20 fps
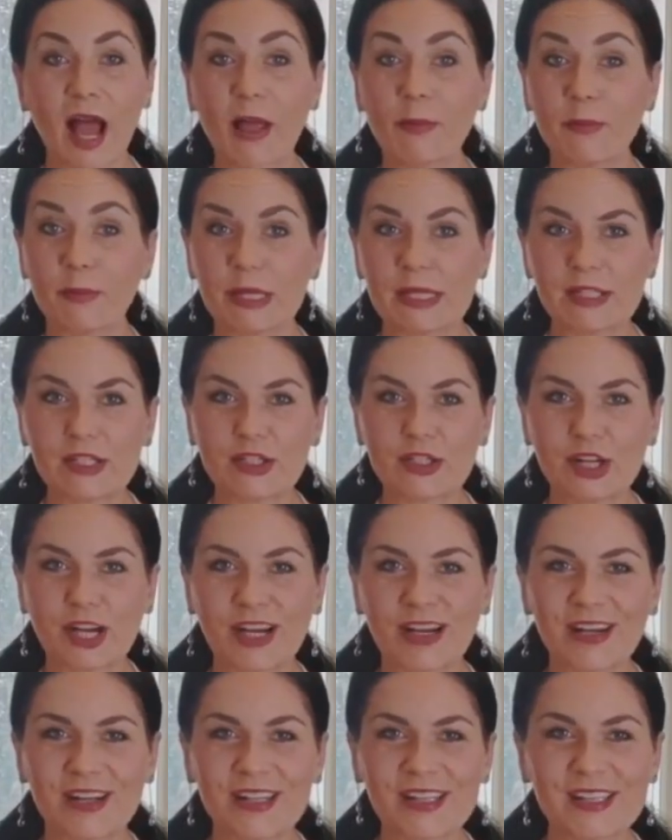I miss
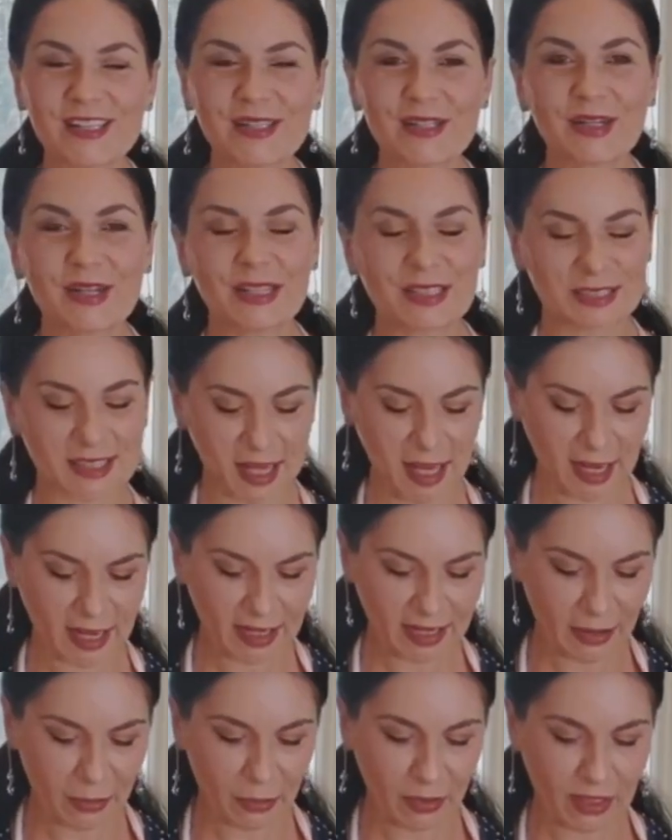cherries. The
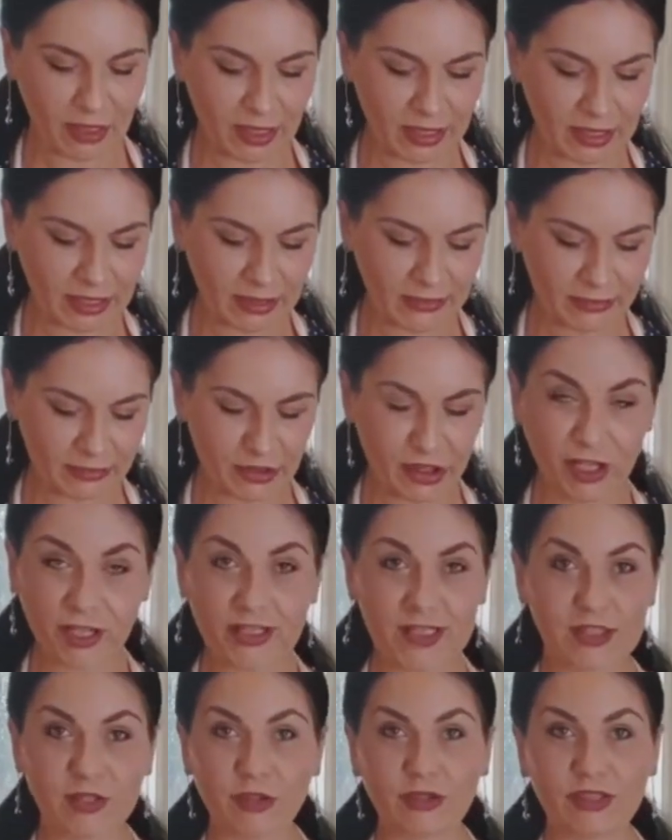area where I live,
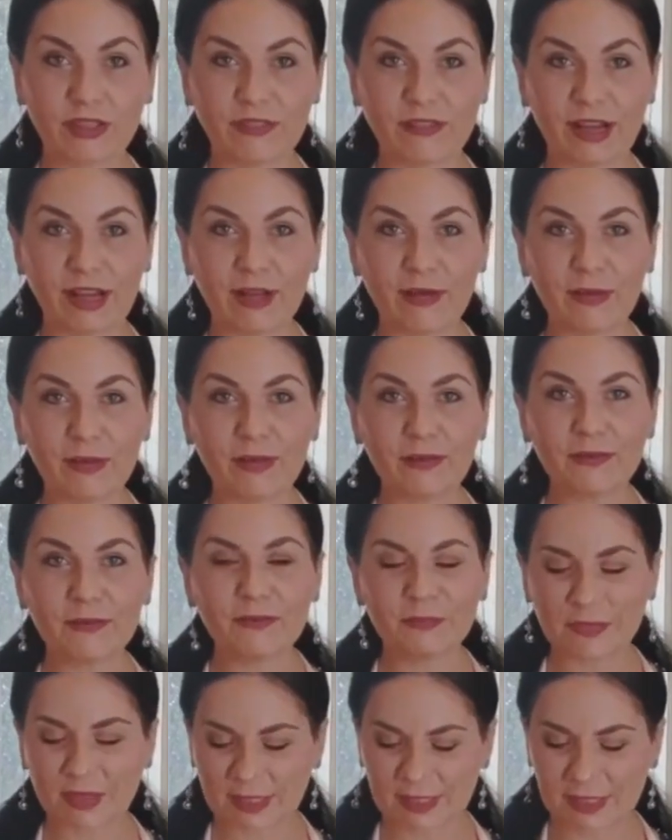cherries not available.
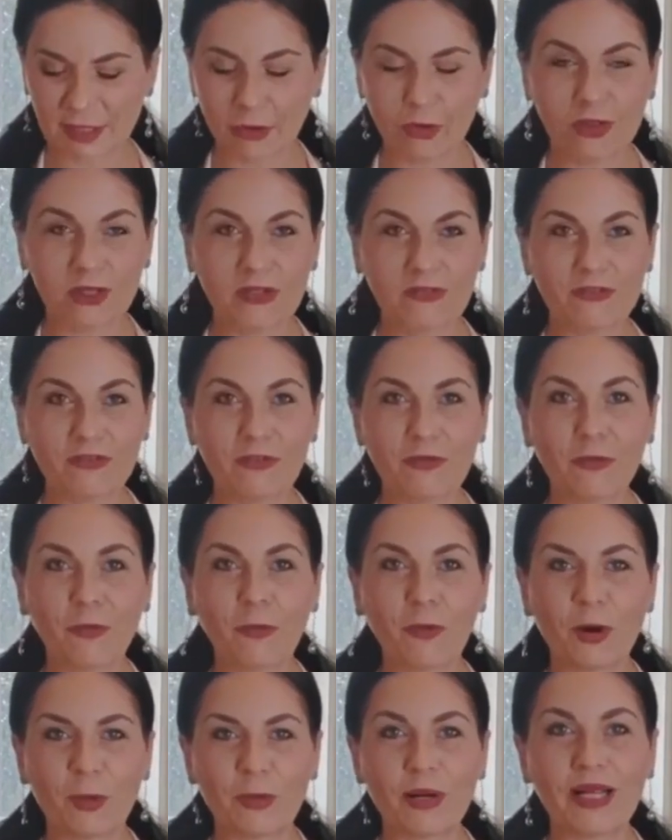The only
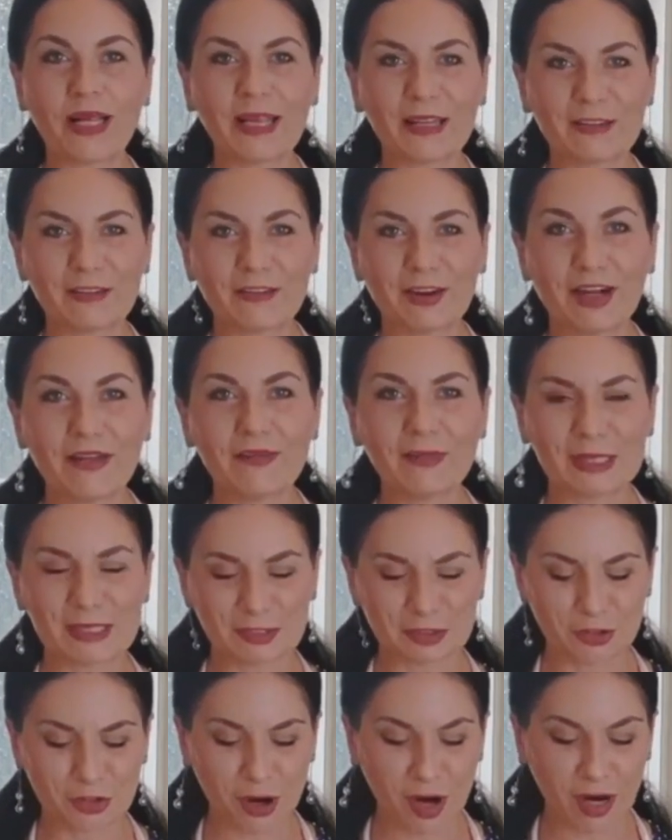form I can find
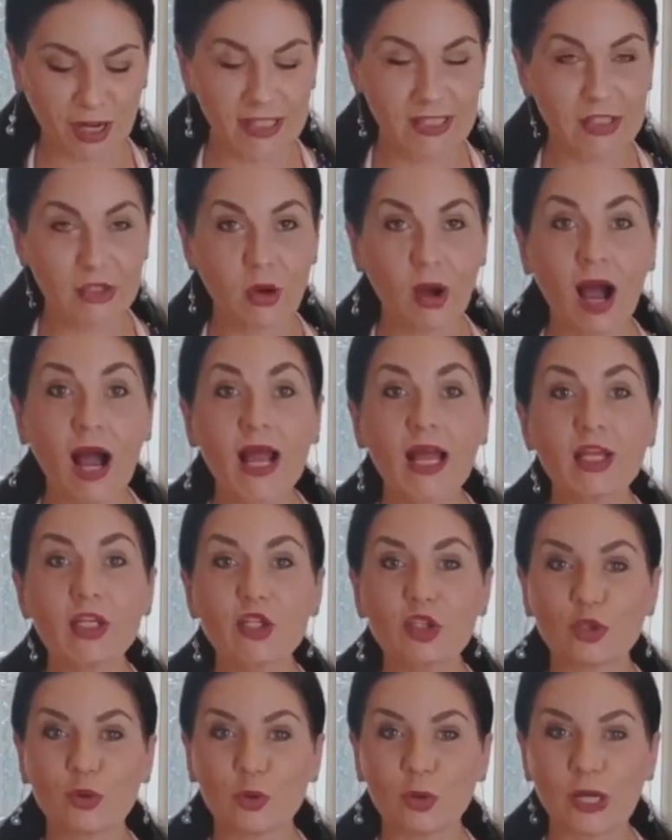is dry. So I
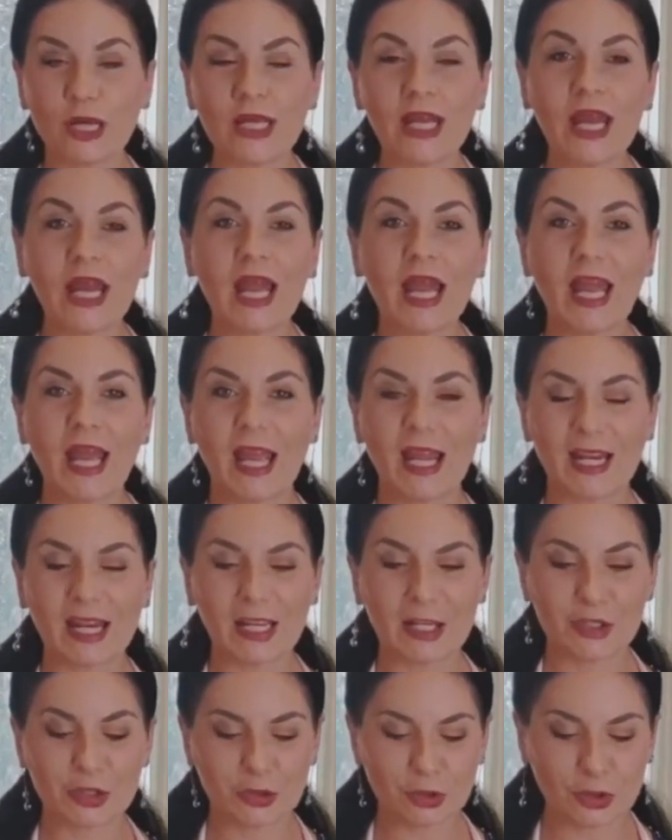enjoy, and I
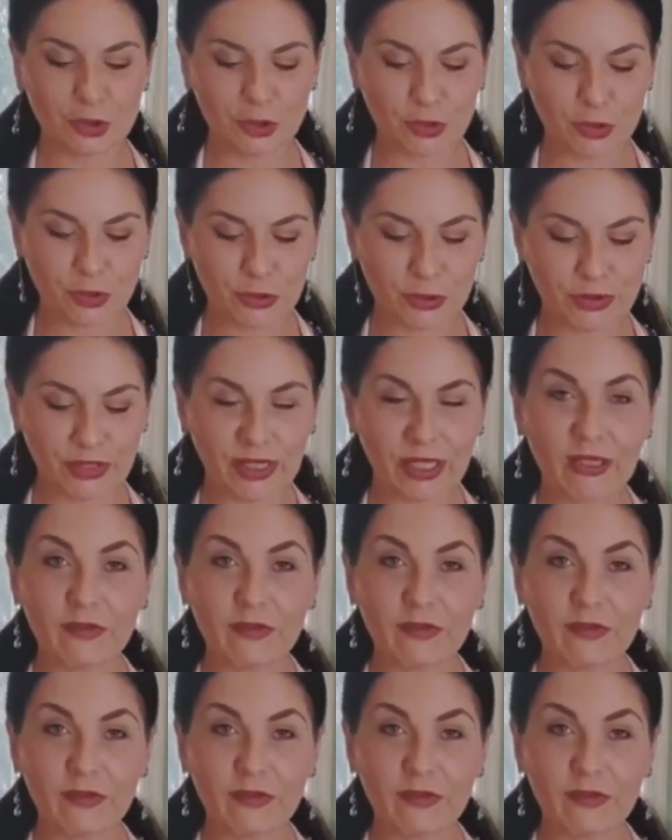enjoy to use it.